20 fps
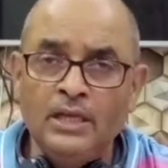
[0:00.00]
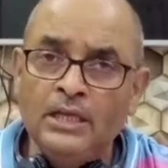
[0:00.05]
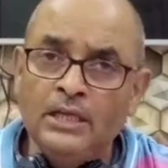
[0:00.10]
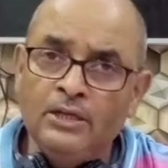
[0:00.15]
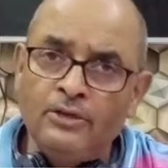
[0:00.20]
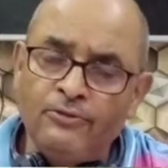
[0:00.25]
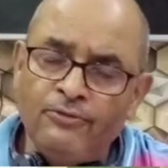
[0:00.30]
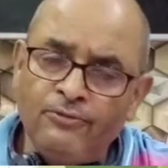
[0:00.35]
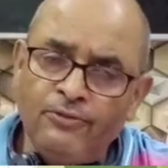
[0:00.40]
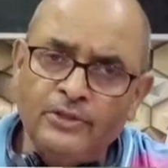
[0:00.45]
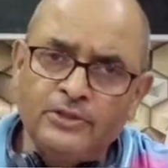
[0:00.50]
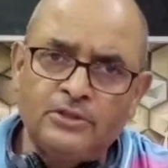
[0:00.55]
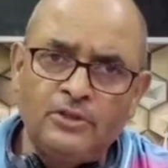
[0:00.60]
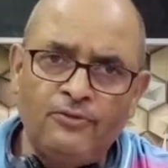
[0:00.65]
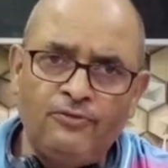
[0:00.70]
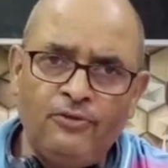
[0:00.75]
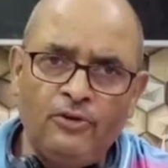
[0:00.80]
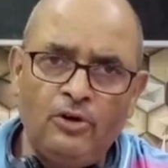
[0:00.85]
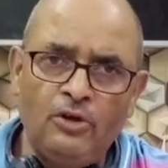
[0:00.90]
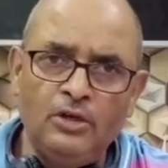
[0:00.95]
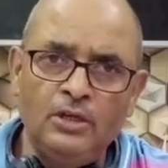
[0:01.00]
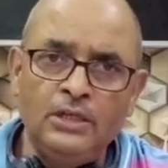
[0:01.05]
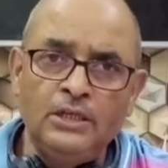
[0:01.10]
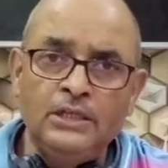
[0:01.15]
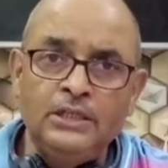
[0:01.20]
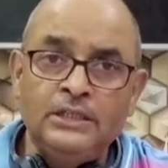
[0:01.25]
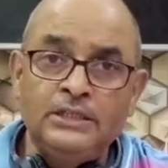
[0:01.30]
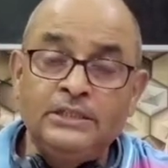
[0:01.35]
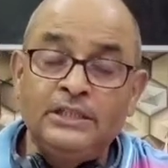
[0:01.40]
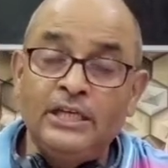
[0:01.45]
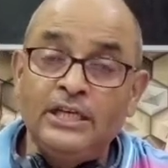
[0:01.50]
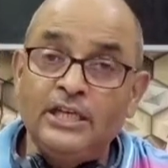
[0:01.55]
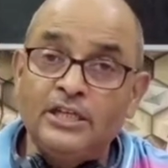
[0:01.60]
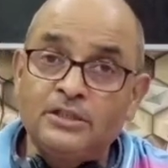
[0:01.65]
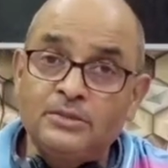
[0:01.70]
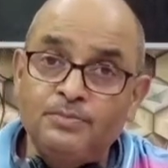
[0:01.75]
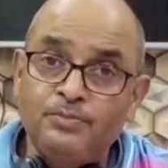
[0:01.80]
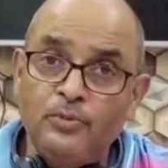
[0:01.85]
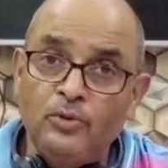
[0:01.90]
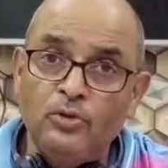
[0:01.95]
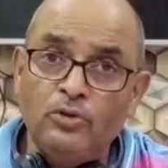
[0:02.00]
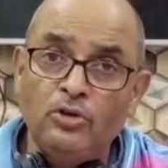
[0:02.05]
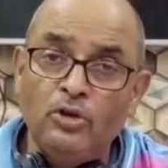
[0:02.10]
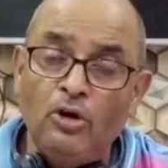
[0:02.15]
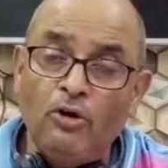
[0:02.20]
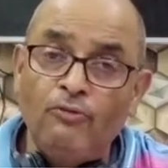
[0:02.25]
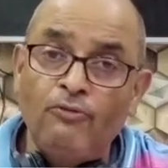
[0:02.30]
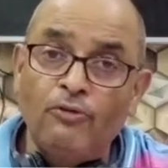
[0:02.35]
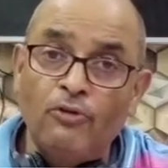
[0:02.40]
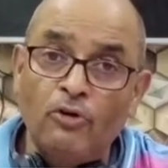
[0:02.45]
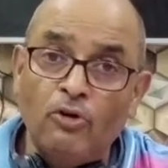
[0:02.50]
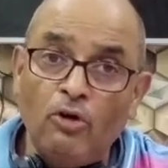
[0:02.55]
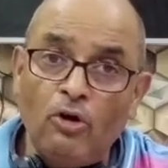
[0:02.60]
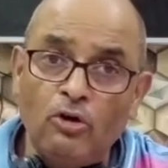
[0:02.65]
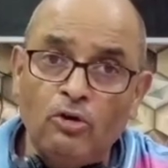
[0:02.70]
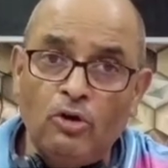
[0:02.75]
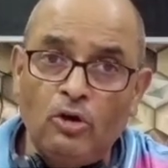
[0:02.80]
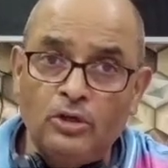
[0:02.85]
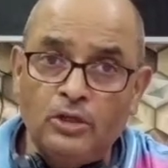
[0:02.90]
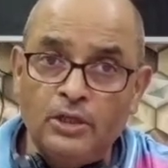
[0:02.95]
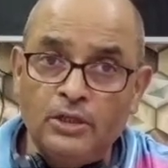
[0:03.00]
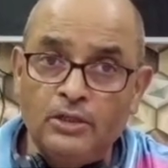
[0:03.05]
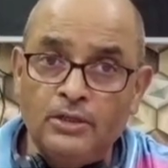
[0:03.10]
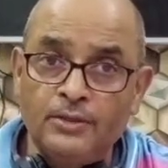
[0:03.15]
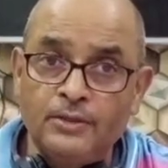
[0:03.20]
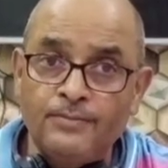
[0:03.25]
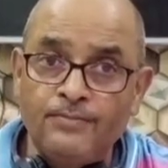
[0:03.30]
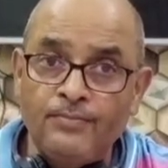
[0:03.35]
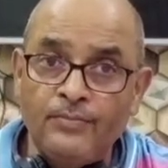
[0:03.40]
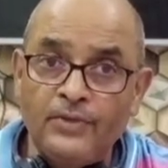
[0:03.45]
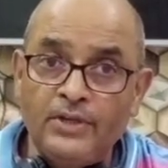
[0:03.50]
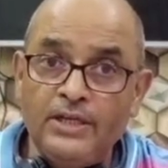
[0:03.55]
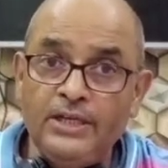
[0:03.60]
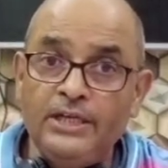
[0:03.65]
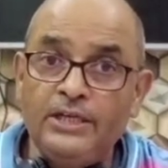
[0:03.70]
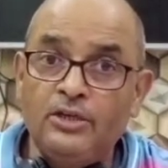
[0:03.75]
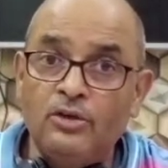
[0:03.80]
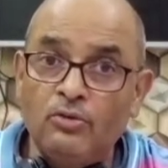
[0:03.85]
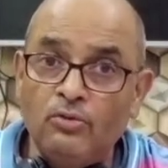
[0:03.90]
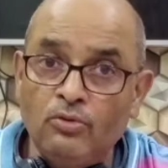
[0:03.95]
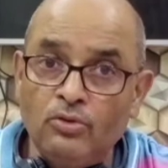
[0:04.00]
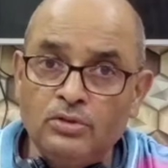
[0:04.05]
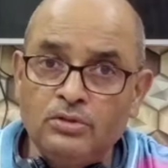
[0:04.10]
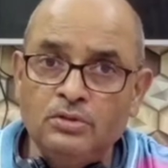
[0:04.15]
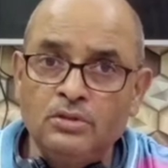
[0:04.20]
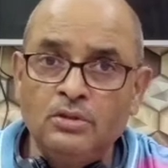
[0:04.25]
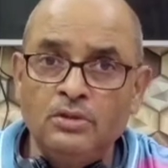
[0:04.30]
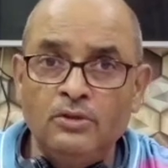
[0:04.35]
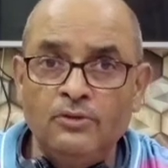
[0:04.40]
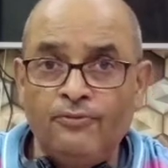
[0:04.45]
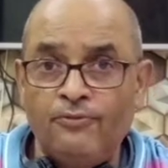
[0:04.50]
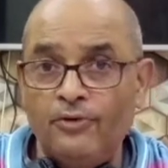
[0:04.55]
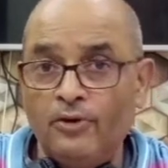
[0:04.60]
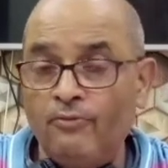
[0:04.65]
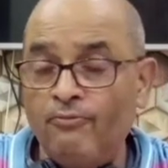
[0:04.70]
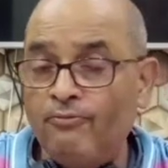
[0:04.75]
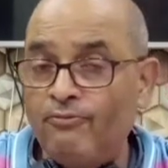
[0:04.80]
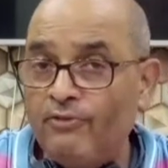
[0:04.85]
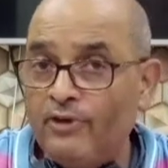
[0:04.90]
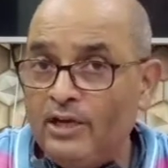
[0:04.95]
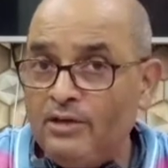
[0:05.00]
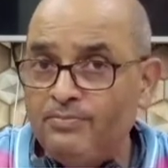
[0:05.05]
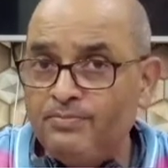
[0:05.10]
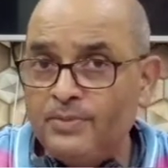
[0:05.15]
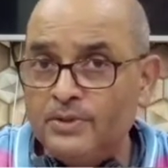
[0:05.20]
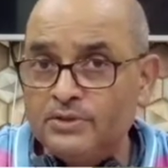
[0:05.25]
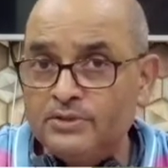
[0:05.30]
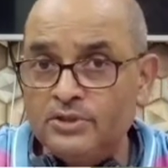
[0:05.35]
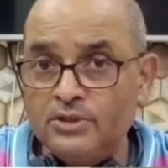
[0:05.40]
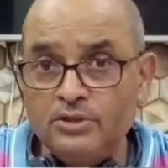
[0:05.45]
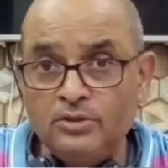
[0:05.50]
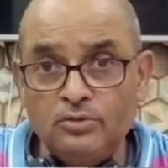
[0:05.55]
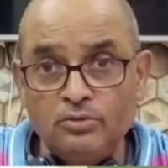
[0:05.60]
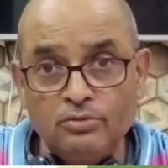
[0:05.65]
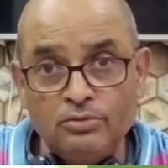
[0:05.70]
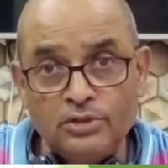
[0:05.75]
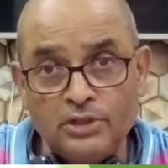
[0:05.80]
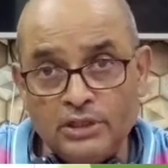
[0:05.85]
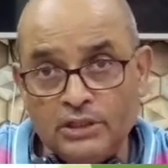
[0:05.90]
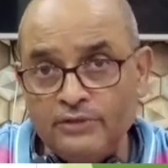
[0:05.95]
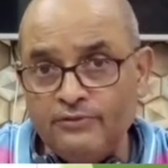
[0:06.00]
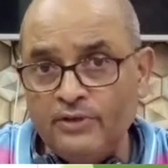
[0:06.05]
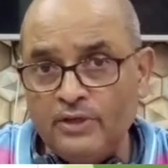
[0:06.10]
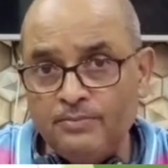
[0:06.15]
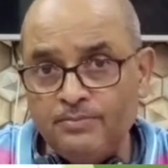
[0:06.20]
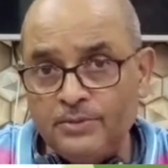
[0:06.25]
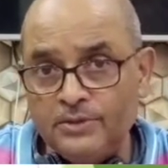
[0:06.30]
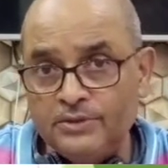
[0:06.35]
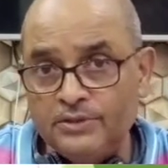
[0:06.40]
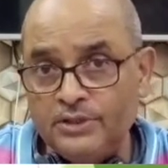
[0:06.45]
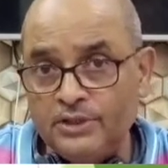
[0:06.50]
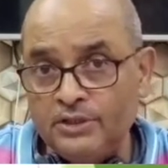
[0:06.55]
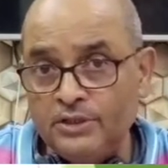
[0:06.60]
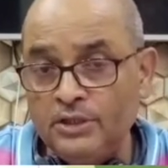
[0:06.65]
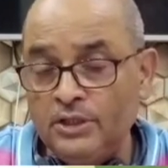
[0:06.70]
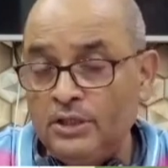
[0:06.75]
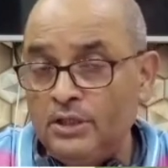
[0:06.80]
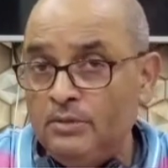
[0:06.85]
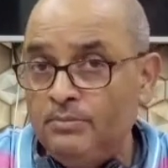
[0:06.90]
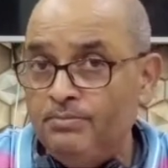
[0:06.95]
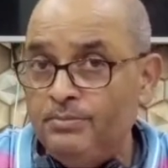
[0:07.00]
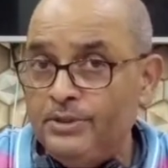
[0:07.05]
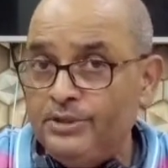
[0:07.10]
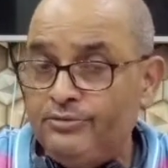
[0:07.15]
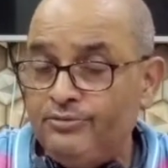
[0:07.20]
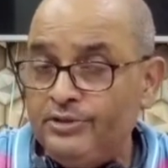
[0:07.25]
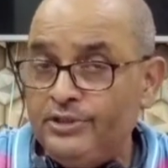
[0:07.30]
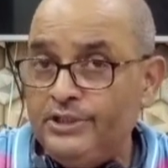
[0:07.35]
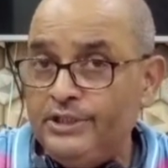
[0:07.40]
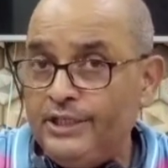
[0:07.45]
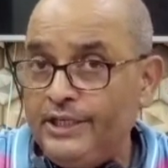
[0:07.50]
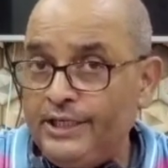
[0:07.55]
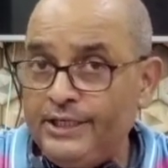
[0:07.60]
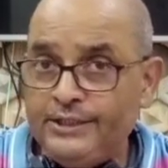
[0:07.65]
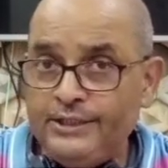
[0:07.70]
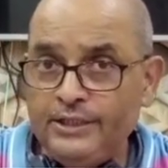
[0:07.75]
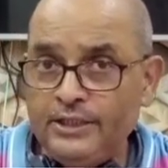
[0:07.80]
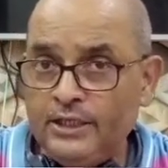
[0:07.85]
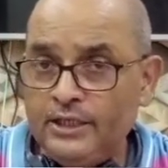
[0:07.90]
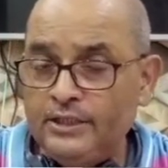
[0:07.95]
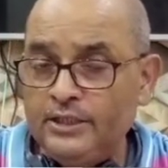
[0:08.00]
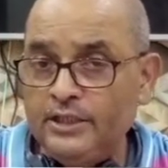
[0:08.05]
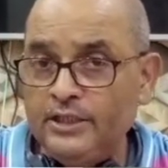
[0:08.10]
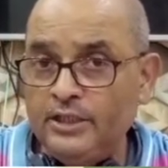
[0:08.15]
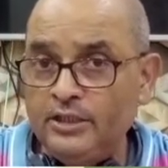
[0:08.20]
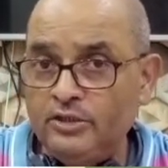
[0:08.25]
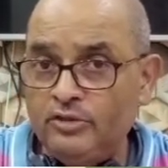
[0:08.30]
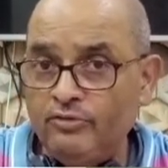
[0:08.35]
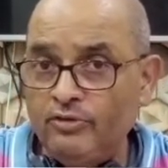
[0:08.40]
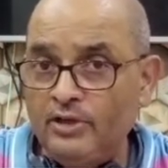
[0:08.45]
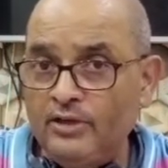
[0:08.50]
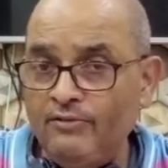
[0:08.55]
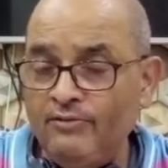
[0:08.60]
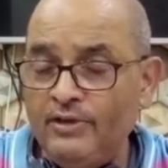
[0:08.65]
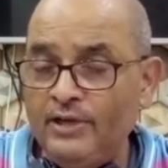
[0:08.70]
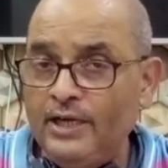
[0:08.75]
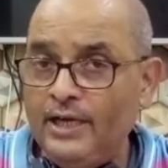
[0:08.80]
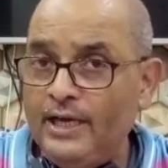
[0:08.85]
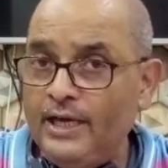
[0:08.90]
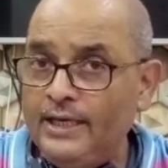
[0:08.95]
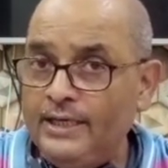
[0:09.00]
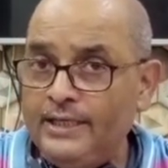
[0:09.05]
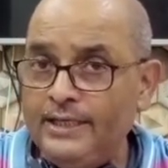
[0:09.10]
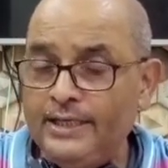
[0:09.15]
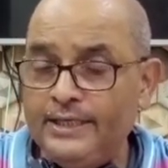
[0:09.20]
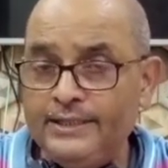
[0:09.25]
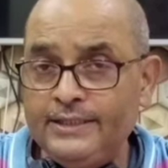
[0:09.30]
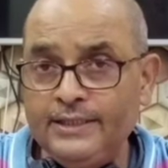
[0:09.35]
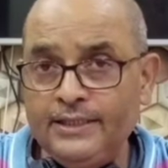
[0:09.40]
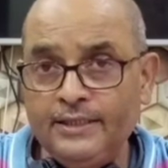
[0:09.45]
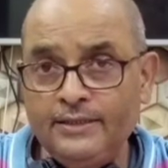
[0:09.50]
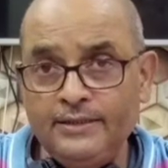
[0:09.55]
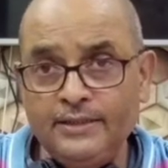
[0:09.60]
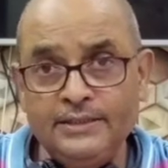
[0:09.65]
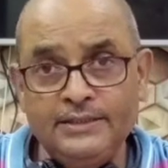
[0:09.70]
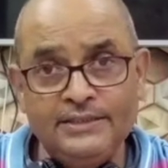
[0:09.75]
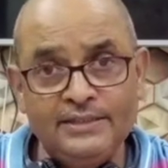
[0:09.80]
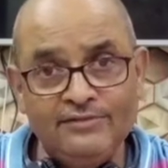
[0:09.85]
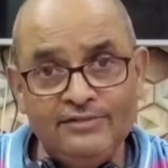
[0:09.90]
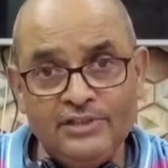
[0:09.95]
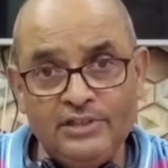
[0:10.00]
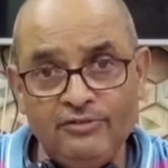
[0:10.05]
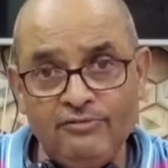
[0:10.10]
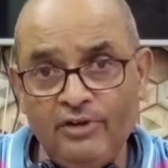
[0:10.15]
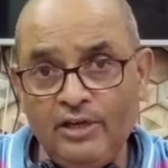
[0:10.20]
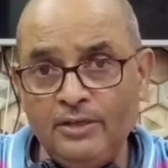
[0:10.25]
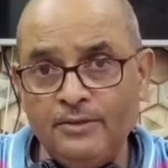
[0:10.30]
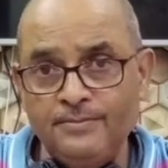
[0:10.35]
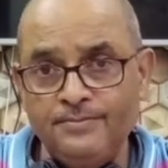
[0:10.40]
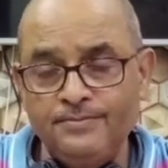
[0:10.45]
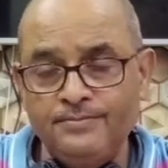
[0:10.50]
First of all, the export of raw cotton, it rose from 5% to 35% between 1812 and 1871.